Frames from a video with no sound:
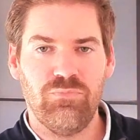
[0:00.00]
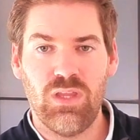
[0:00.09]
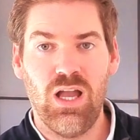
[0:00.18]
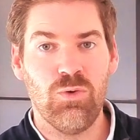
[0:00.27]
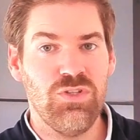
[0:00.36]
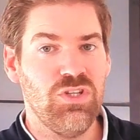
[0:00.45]

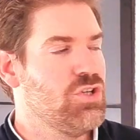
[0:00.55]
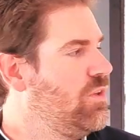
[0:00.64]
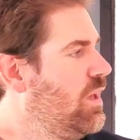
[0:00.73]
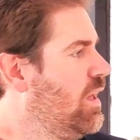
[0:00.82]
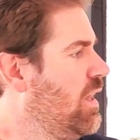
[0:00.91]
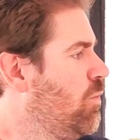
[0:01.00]
acquisition,
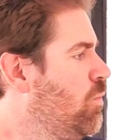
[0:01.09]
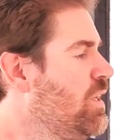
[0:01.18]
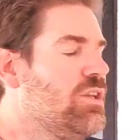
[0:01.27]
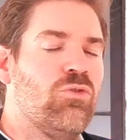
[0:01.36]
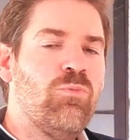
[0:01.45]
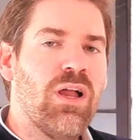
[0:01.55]
we
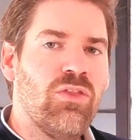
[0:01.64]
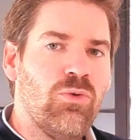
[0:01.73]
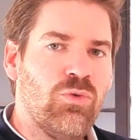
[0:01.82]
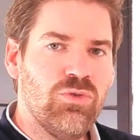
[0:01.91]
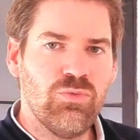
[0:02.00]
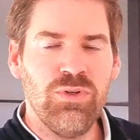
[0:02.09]
need to plan the route.